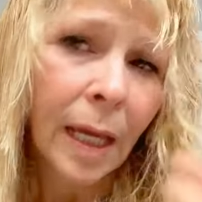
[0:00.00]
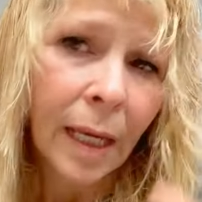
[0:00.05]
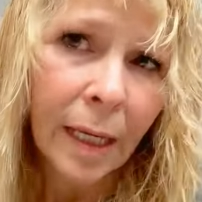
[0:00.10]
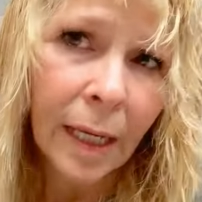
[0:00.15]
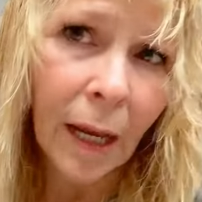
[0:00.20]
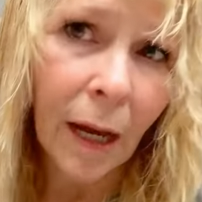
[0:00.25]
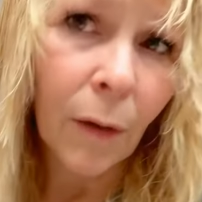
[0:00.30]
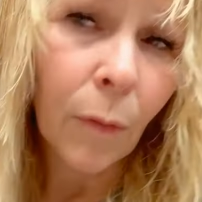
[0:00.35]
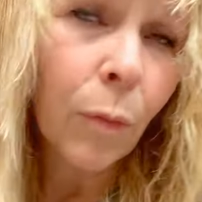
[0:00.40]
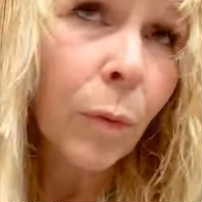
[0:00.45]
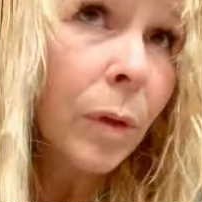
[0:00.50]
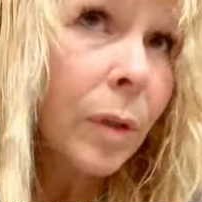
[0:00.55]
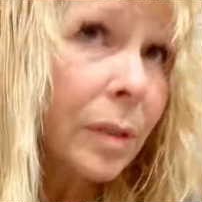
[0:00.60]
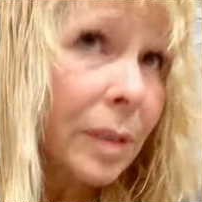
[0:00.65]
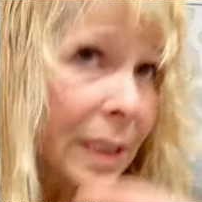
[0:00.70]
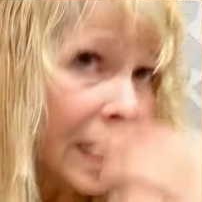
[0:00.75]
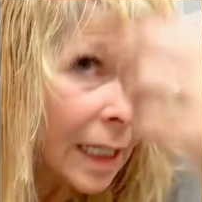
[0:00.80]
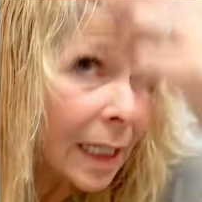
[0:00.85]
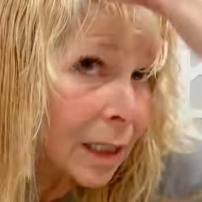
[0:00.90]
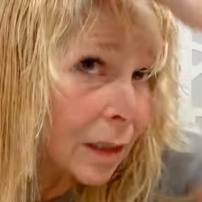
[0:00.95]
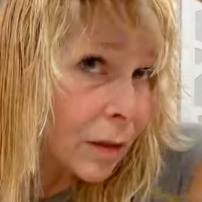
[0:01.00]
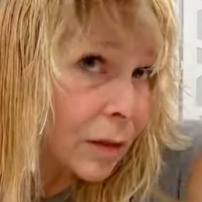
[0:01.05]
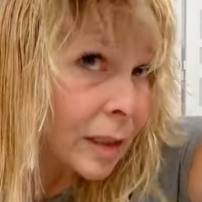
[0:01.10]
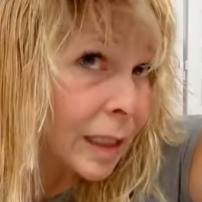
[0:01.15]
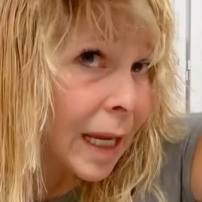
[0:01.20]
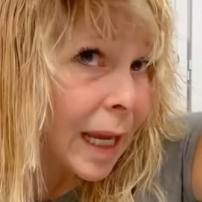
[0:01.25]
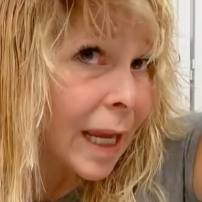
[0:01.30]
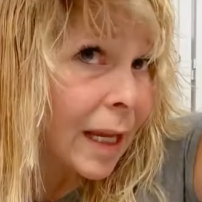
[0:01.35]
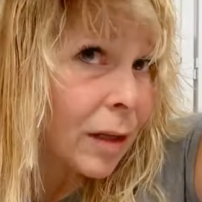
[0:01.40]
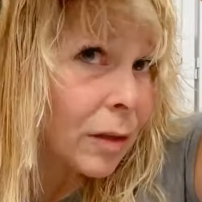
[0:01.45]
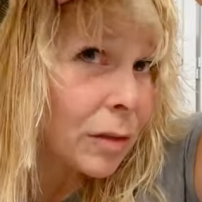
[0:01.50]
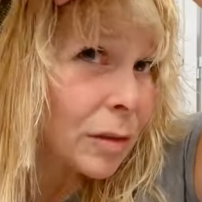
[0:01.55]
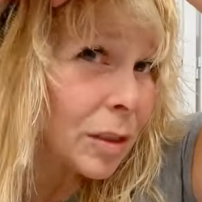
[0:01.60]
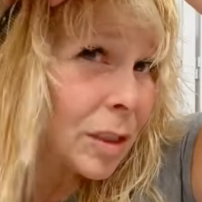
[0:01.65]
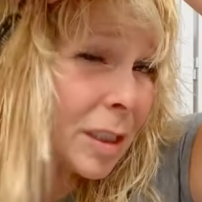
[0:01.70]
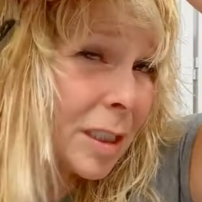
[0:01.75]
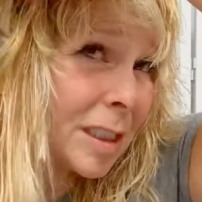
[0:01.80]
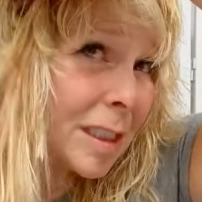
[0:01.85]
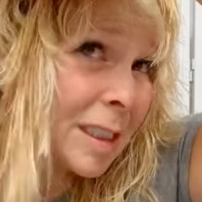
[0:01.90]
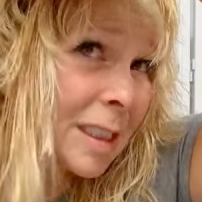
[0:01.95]
Now I will take it on the angle
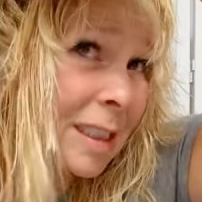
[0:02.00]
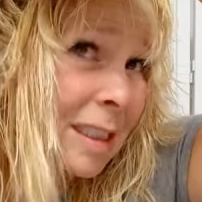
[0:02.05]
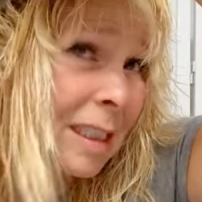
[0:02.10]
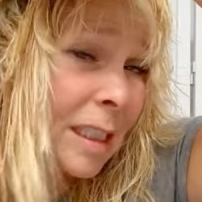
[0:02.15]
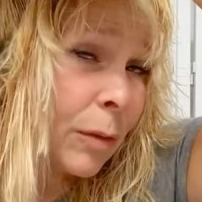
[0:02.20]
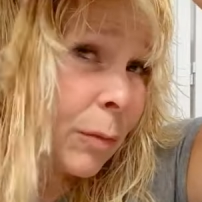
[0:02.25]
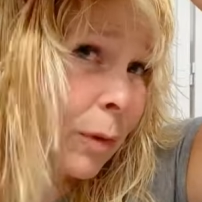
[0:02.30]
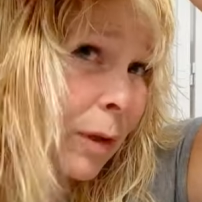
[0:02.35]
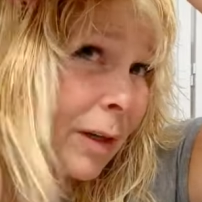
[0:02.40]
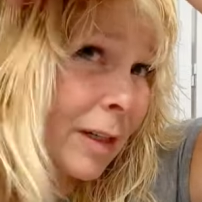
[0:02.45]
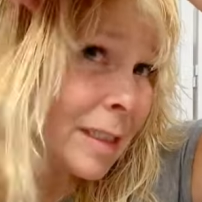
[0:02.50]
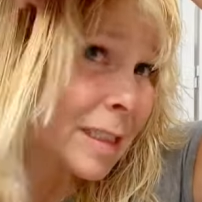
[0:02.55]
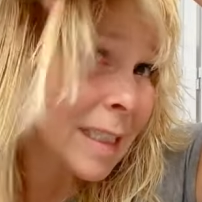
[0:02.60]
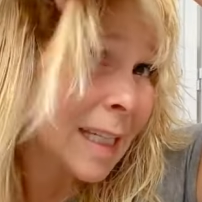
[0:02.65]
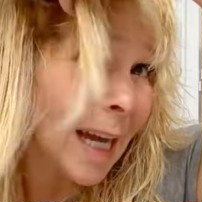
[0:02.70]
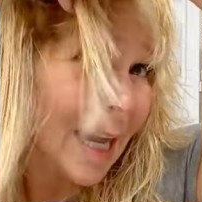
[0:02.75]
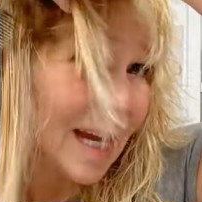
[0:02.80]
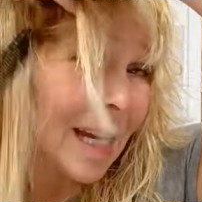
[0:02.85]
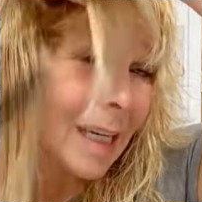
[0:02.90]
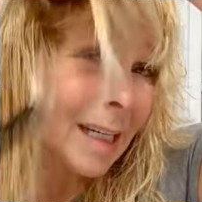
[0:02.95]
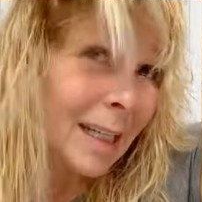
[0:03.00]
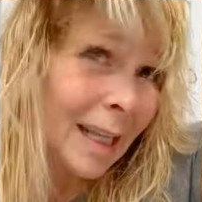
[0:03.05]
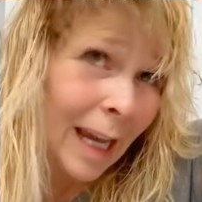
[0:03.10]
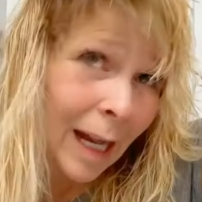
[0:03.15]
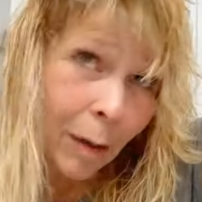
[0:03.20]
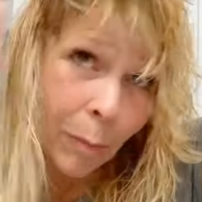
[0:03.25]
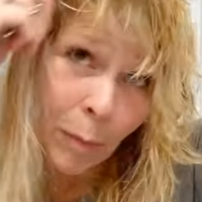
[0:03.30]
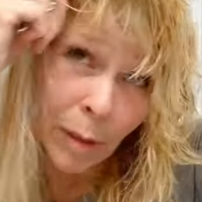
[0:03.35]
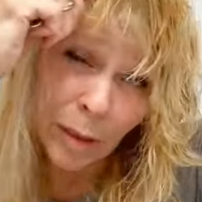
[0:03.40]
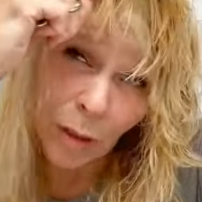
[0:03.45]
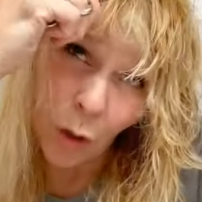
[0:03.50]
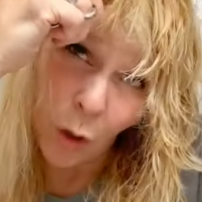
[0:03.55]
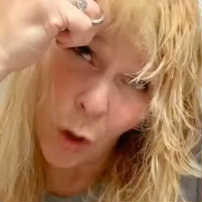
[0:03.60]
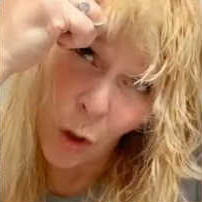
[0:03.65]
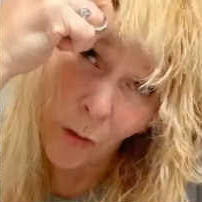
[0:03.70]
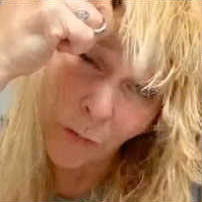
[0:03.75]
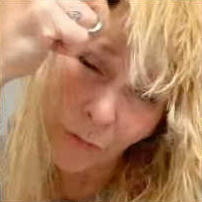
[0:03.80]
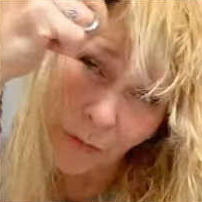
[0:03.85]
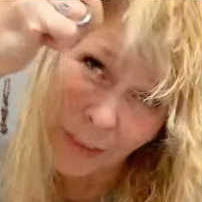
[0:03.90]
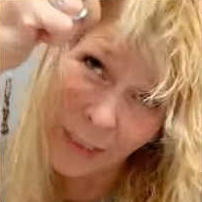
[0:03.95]
just to see where it's at, how much
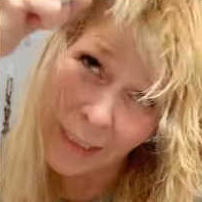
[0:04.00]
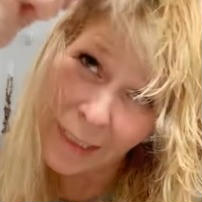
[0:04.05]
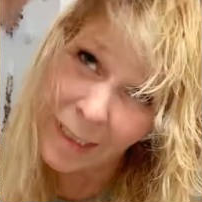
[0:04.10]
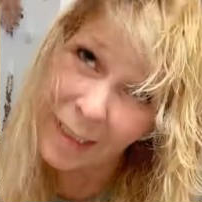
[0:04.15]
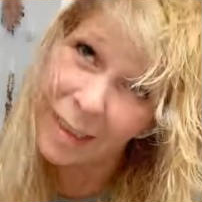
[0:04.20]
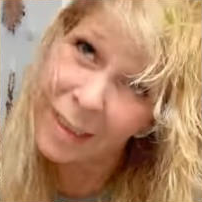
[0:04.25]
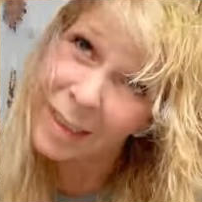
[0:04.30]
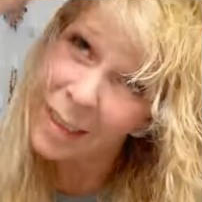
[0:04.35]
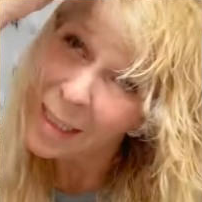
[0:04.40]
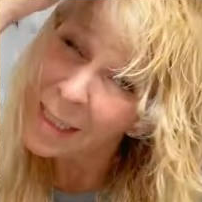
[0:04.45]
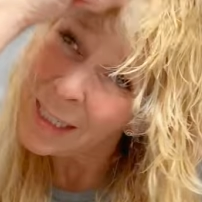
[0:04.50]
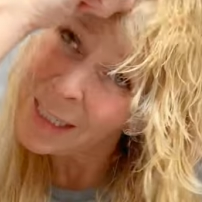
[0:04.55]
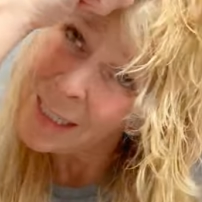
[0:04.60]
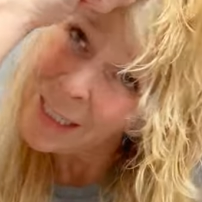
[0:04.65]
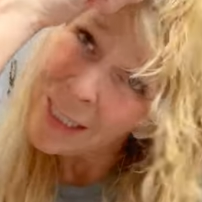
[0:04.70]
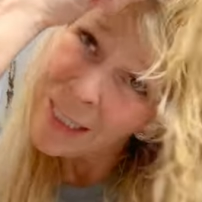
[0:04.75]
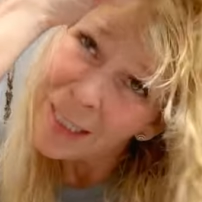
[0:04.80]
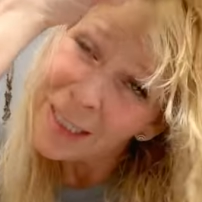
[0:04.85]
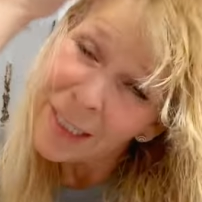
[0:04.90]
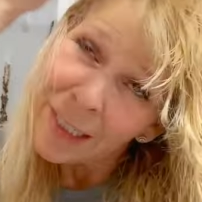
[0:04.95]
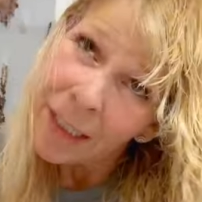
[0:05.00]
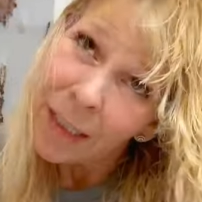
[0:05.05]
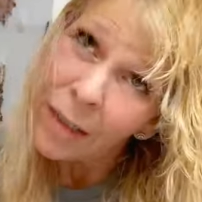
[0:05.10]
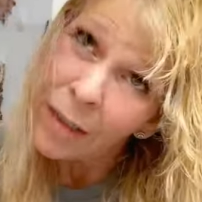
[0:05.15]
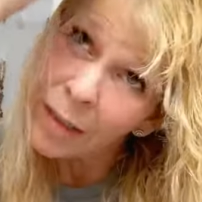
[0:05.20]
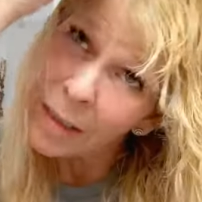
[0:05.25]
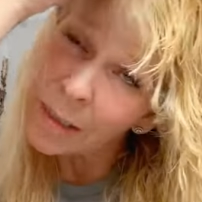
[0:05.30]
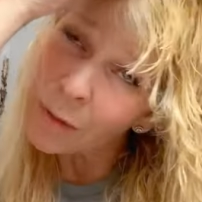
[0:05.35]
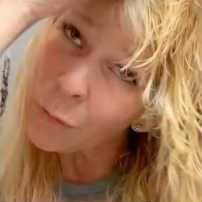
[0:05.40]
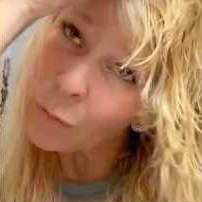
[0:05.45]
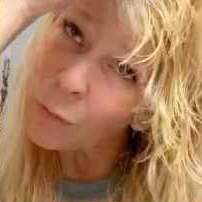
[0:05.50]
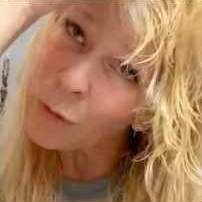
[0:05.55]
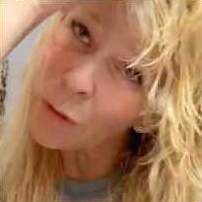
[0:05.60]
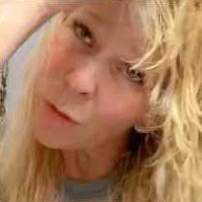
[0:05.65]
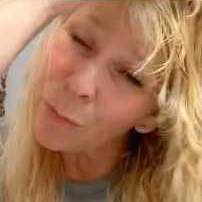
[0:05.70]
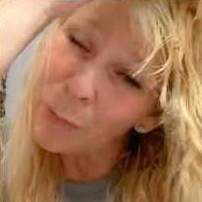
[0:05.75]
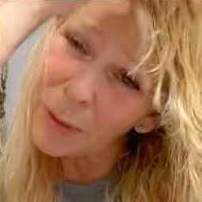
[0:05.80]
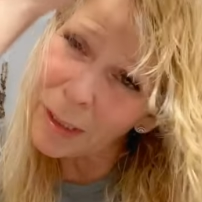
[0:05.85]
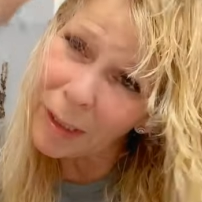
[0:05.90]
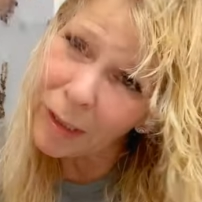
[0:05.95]
off it is, because it will
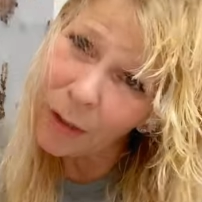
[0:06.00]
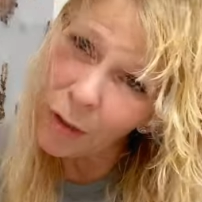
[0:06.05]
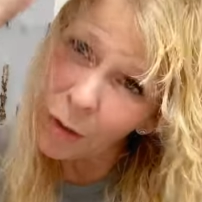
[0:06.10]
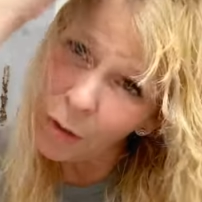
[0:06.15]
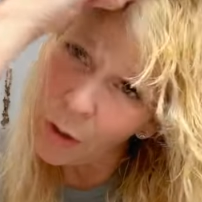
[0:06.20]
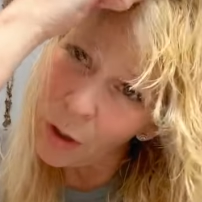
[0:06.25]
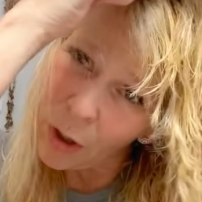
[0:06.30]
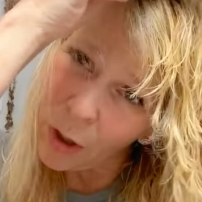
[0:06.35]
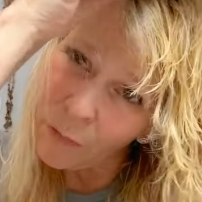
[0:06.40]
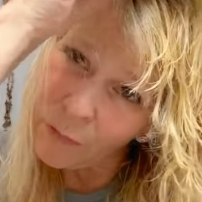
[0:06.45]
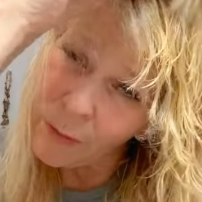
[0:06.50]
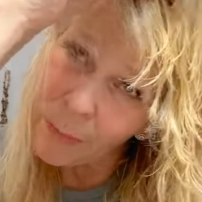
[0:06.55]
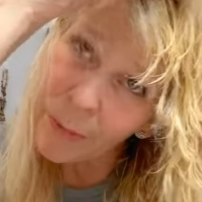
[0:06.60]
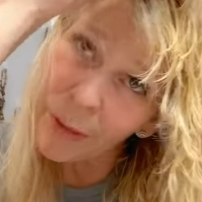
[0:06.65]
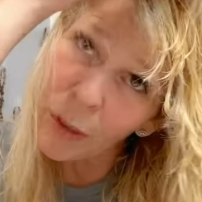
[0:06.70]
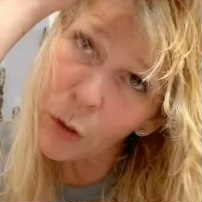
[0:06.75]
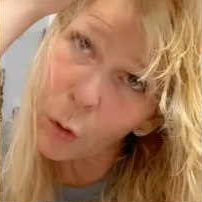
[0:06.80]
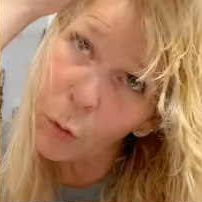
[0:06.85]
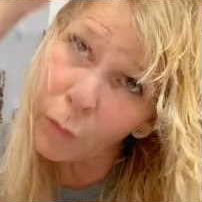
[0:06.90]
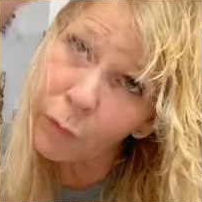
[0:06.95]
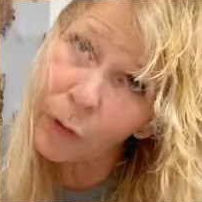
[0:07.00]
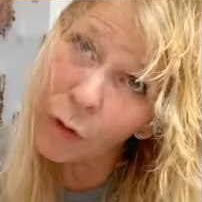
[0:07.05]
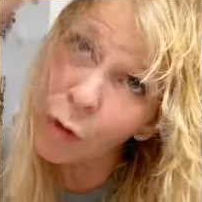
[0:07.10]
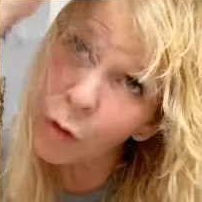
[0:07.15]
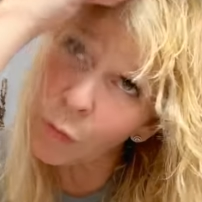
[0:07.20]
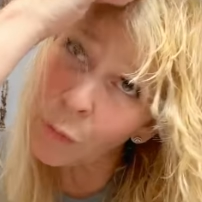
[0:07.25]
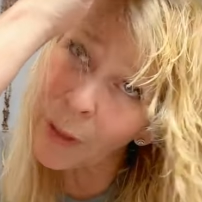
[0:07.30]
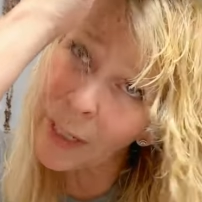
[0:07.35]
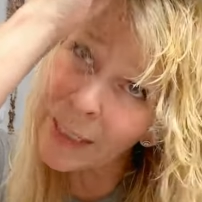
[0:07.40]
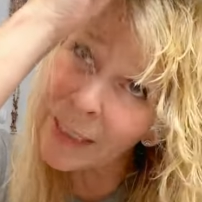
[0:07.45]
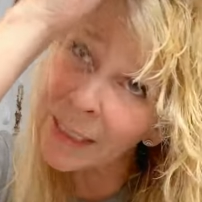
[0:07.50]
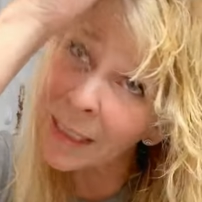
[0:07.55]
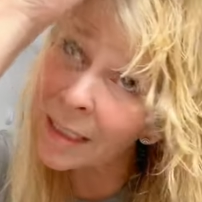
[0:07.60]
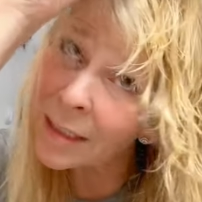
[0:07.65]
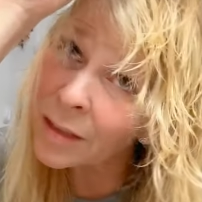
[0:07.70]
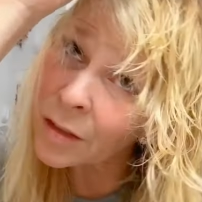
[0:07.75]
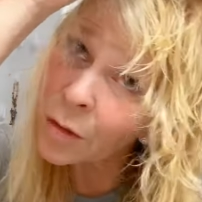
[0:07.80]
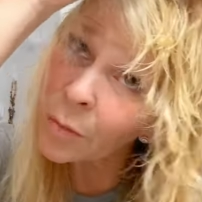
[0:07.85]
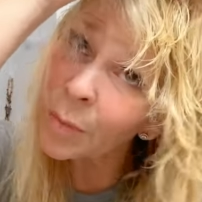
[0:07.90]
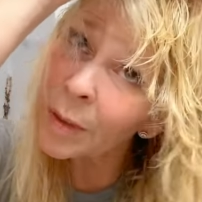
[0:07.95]
be a little off. I'm gonna over direct it a
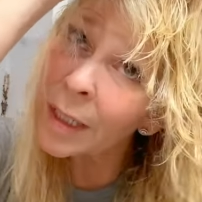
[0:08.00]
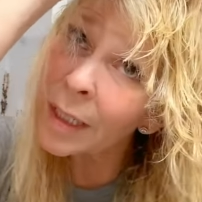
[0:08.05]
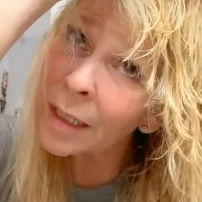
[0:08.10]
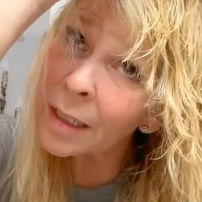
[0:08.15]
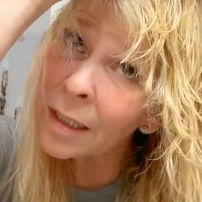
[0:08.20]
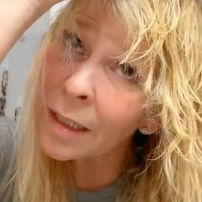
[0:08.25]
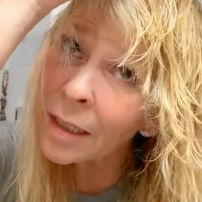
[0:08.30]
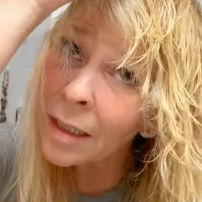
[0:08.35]
little bit.